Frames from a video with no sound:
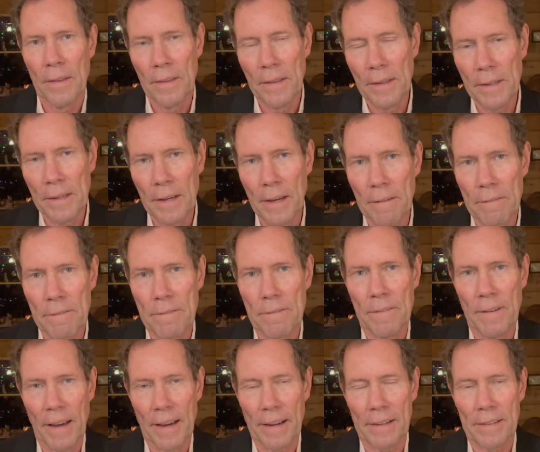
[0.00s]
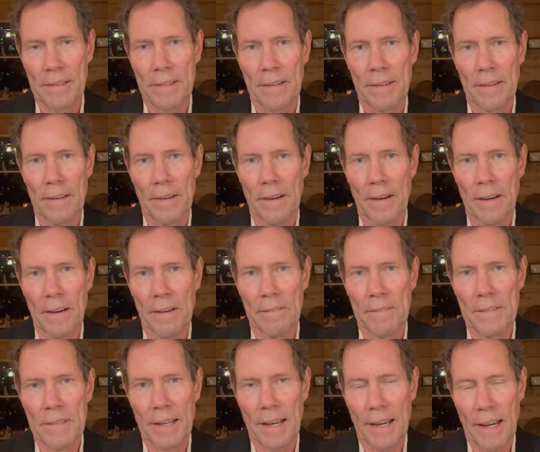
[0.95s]
the effect of
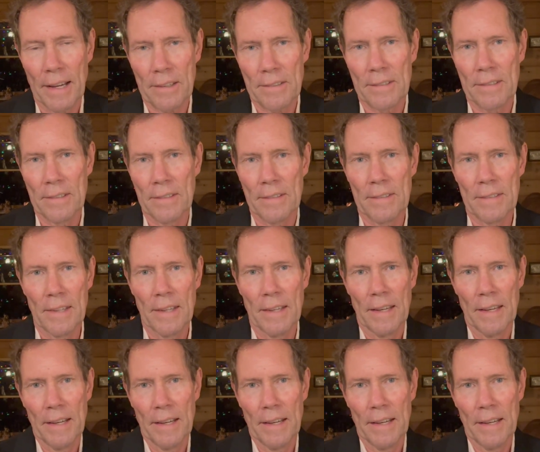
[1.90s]
taxes